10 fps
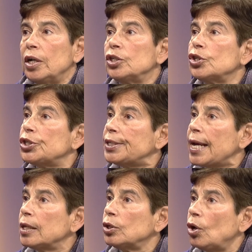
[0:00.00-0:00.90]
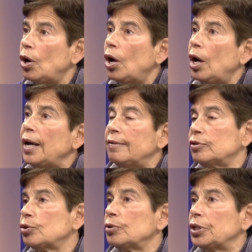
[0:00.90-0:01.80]
under state law,
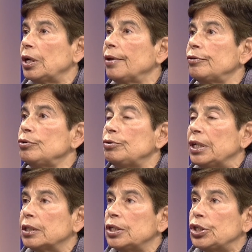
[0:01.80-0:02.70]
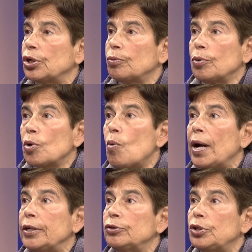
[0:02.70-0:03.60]
Eversource and other utilities are
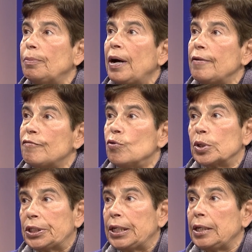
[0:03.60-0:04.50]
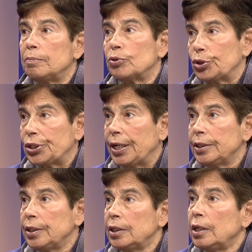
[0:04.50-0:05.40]
required to buy
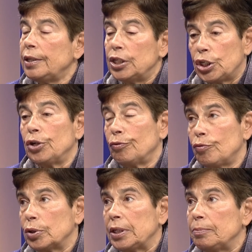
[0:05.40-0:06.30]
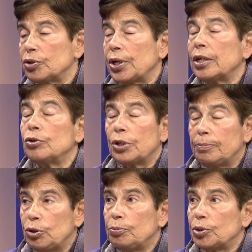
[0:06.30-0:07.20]
14% this year. 14% goes
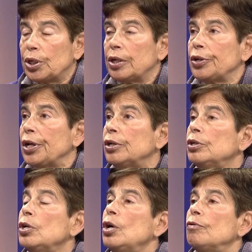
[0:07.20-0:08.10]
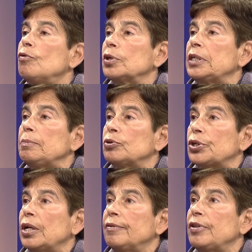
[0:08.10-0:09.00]
up 2% a year.
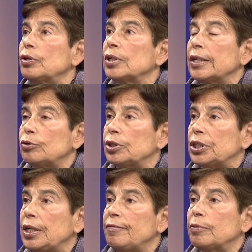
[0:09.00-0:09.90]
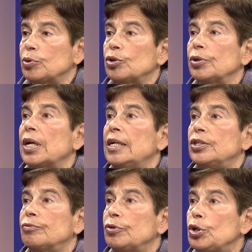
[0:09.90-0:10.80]
14% of their electricity from certain kinds
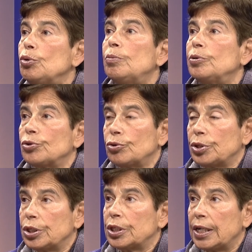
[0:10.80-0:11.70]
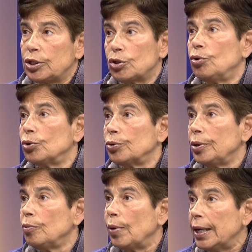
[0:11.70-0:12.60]
of renewable sources like solar
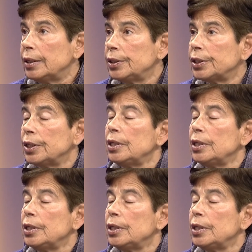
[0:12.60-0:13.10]
and wind.